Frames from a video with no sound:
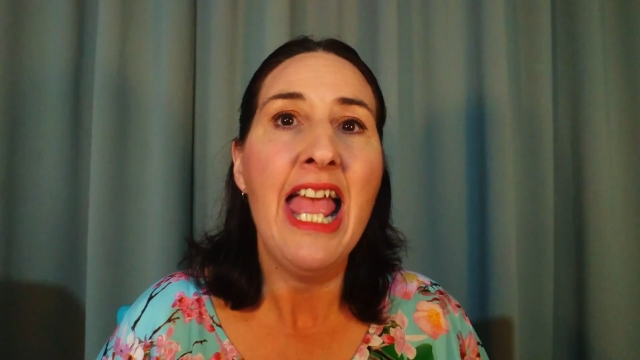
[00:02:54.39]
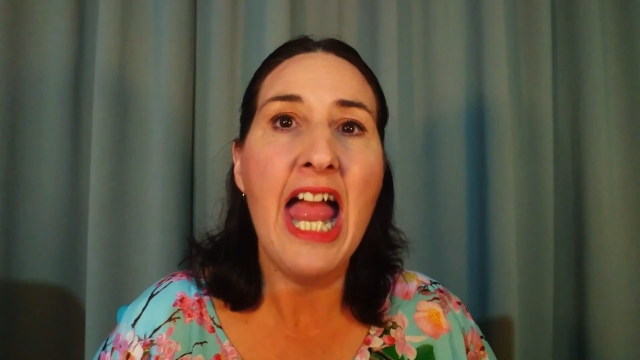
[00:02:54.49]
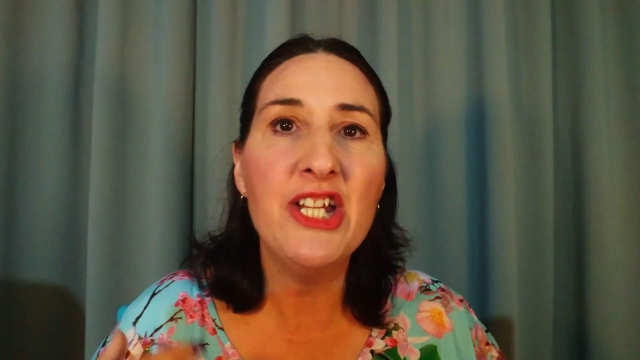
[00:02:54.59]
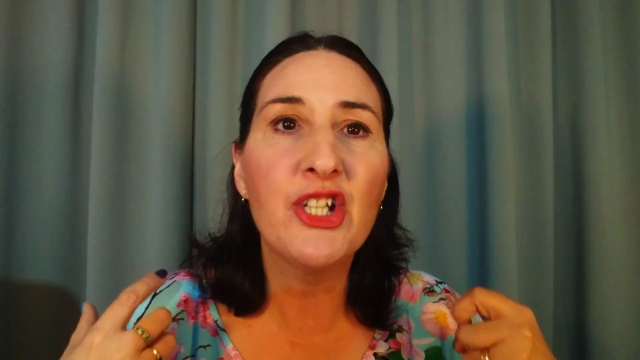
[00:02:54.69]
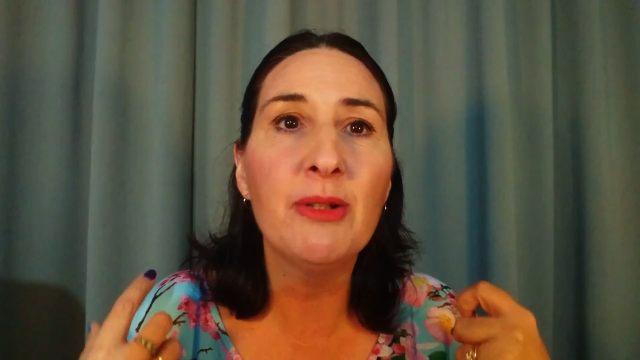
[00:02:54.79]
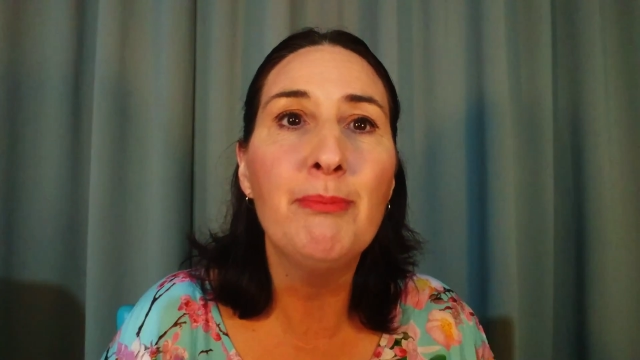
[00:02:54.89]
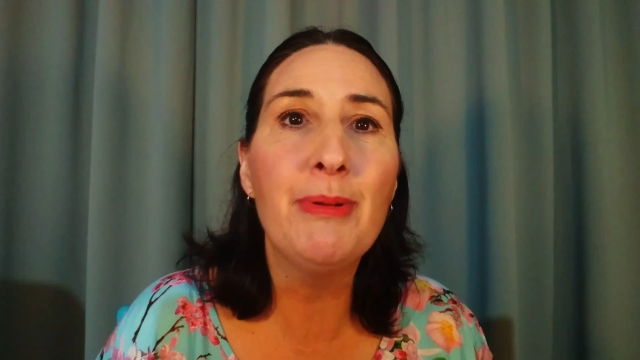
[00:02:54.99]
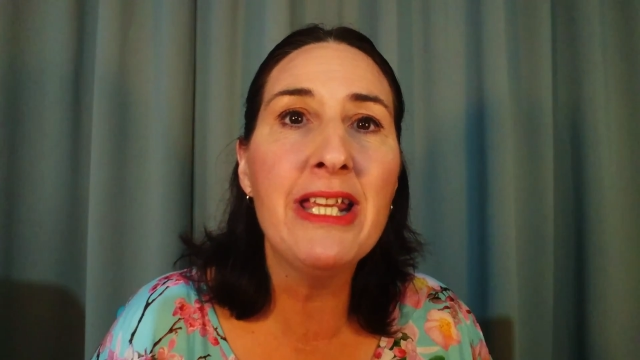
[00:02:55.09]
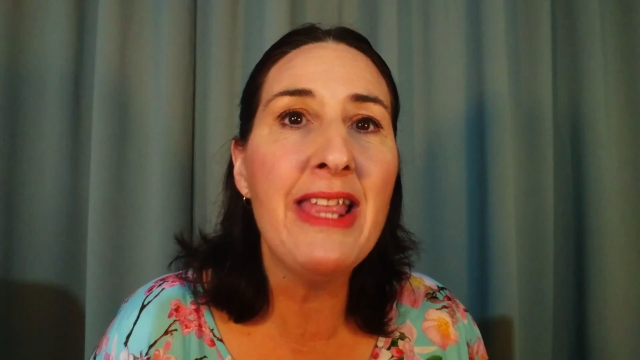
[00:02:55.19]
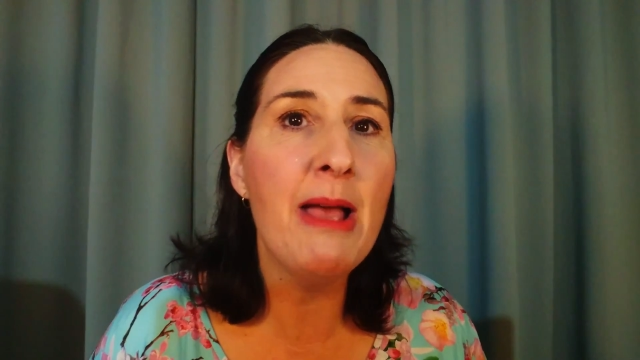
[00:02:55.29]
and you can
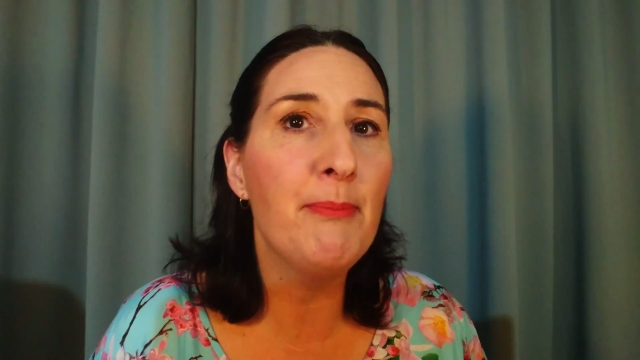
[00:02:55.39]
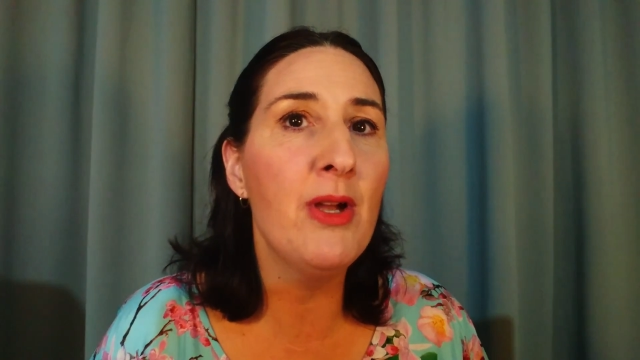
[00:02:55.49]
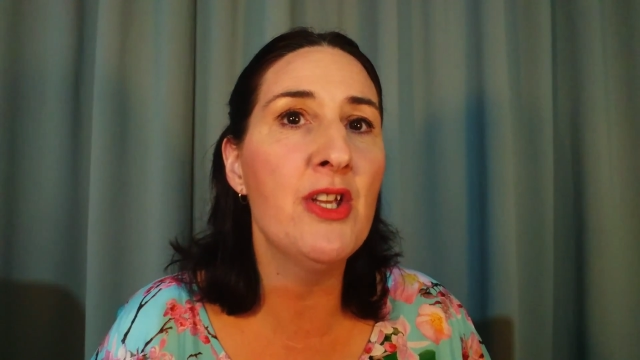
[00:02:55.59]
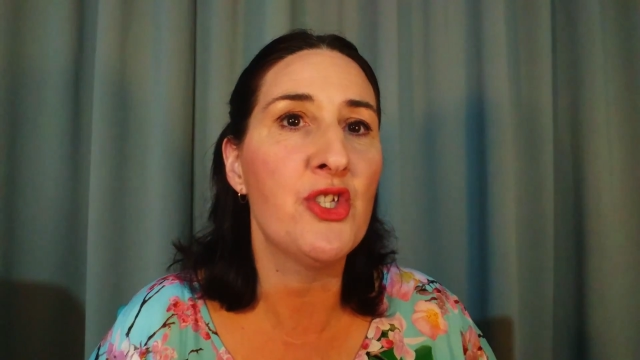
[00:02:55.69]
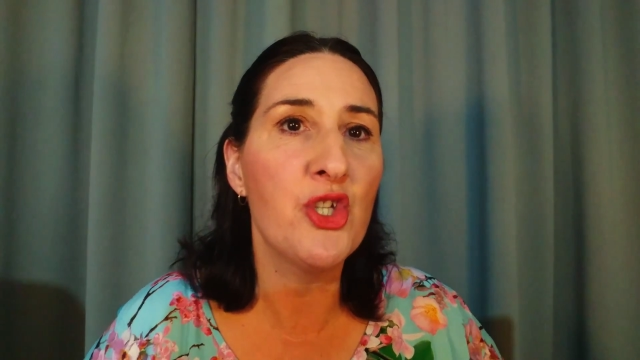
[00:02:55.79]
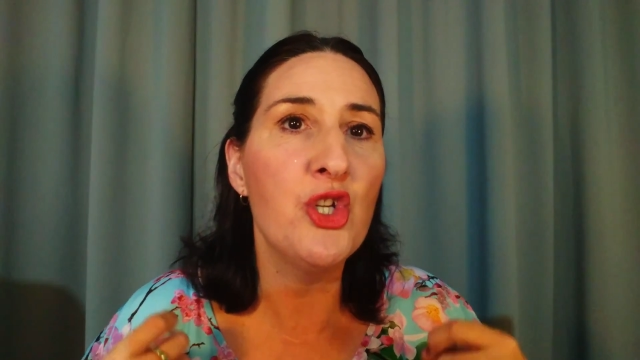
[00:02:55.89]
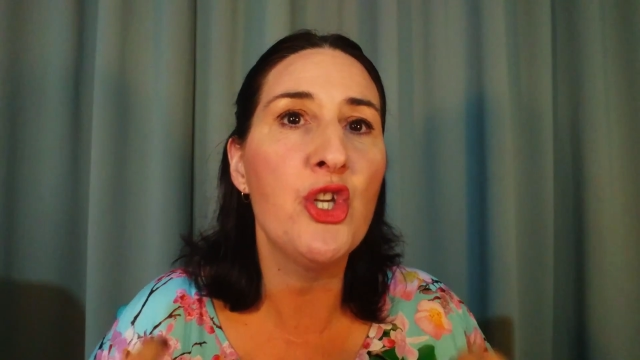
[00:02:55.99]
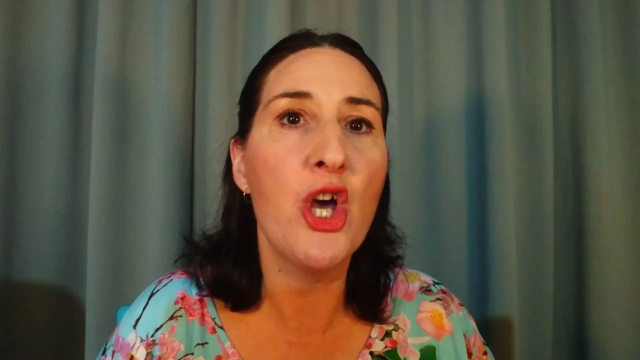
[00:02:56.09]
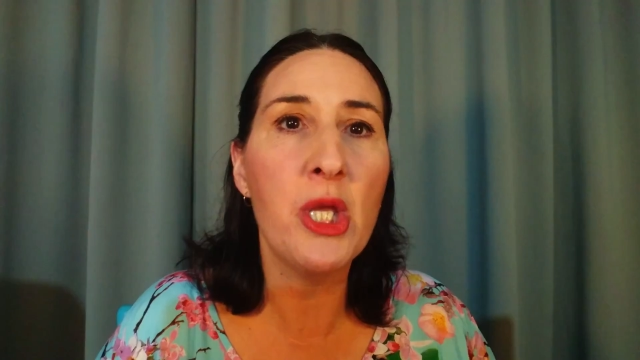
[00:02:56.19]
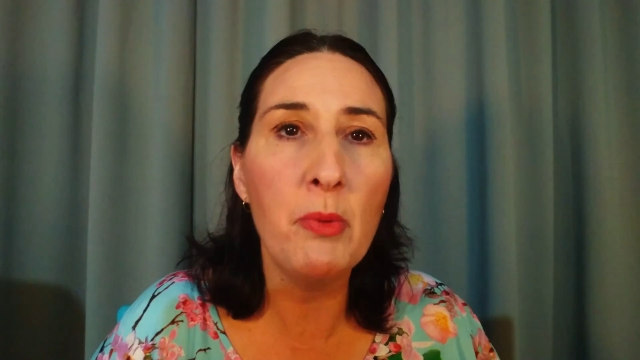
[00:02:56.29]
be that person you
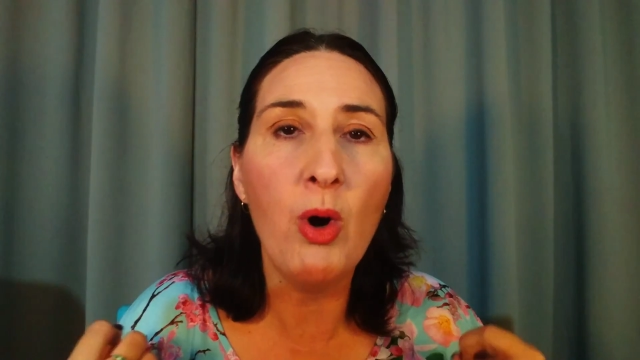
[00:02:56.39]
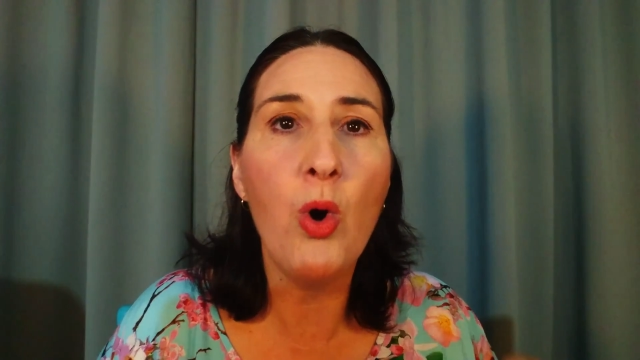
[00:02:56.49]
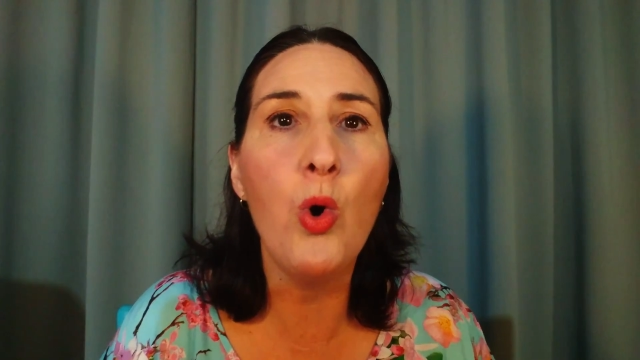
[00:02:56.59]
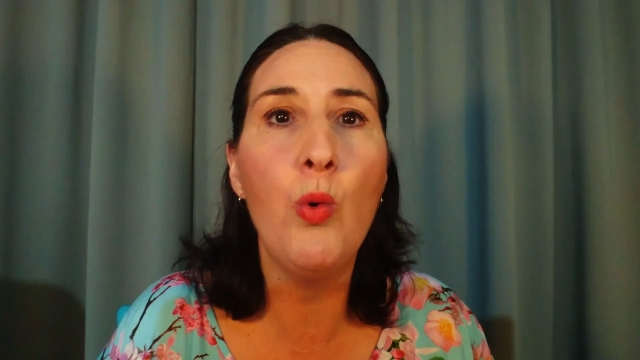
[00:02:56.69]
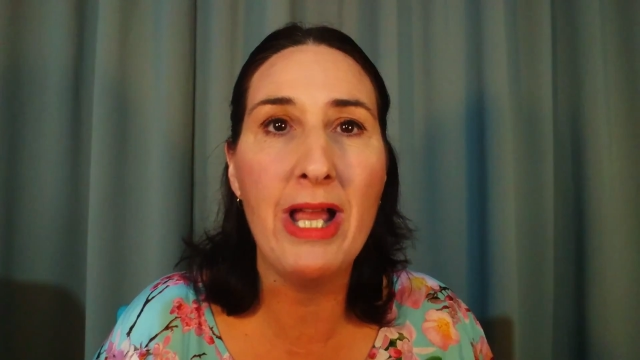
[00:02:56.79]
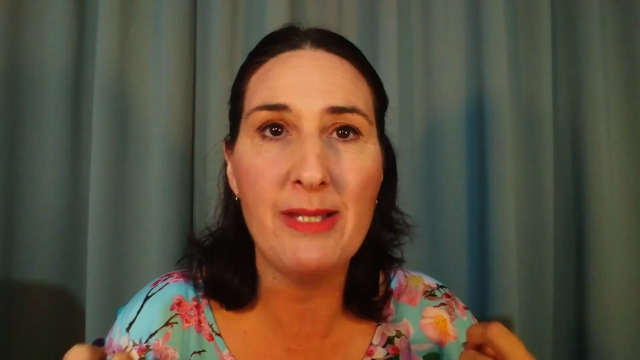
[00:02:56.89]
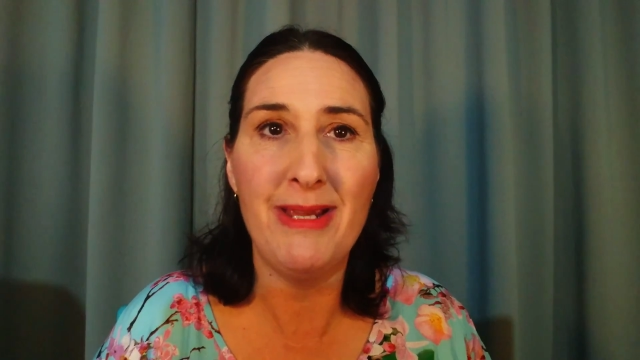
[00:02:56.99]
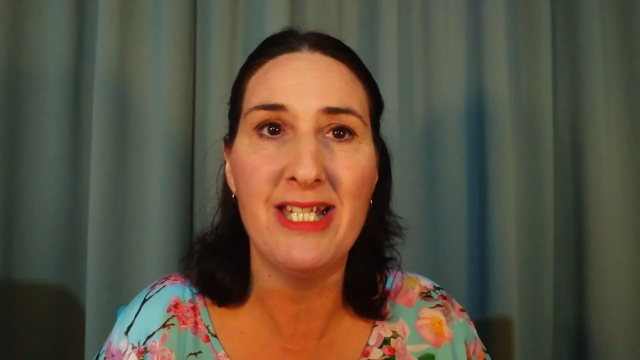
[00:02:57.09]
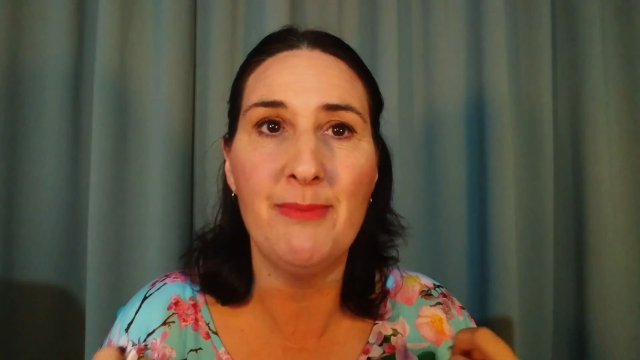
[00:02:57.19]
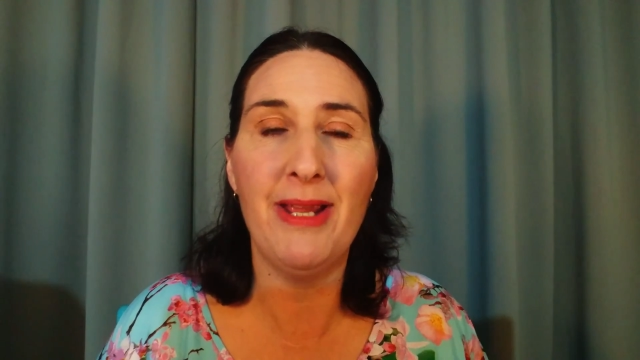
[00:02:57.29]
know you were always
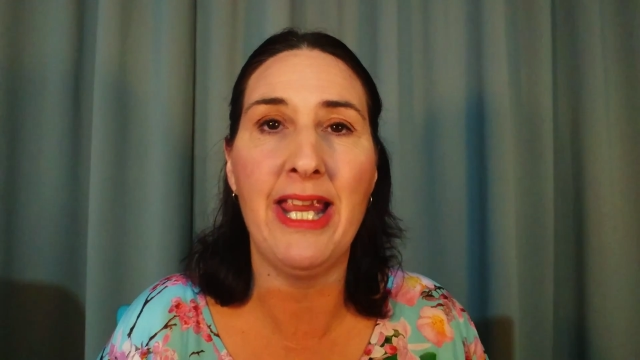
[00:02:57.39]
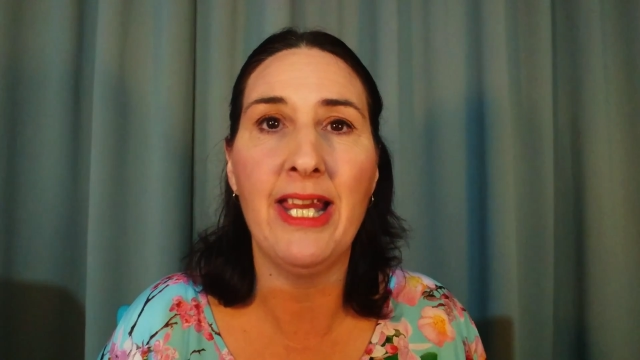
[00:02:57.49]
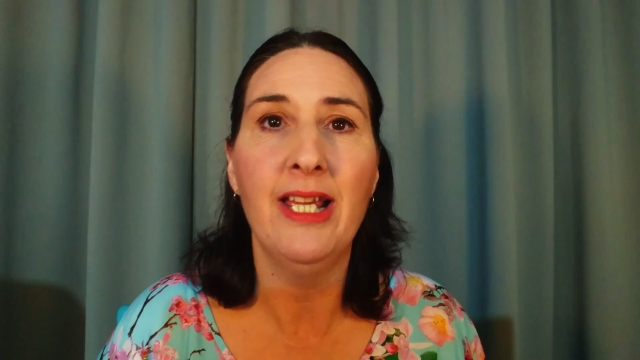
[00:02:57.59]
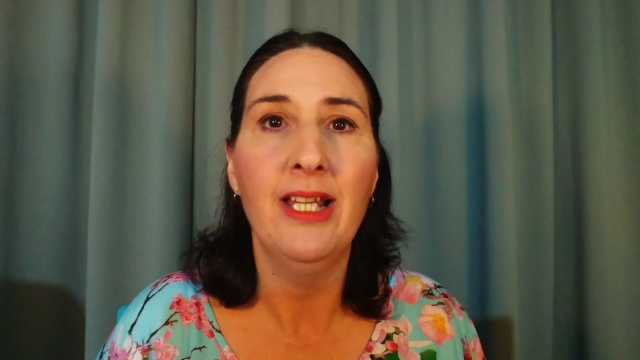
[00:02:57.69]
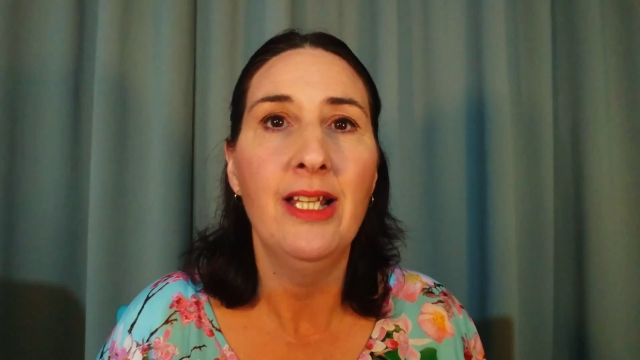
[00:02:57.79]
meant to be.